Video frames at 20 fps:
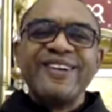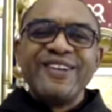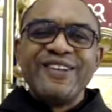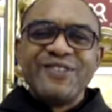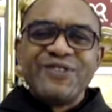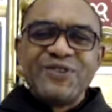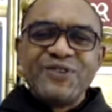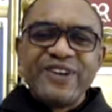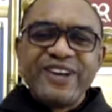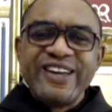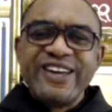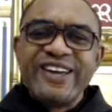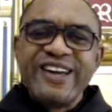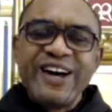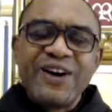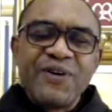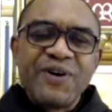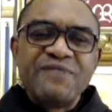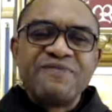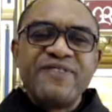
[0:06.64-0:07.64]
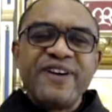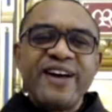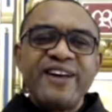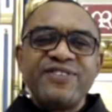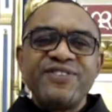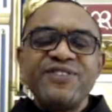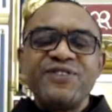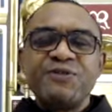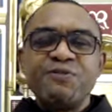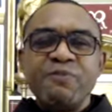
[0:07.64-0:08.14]
Today, our verse
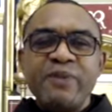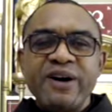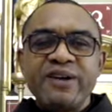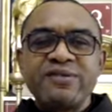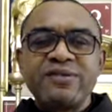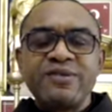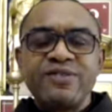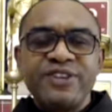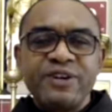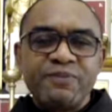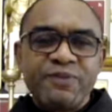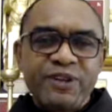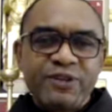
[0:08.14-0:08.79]
is Matthew chapter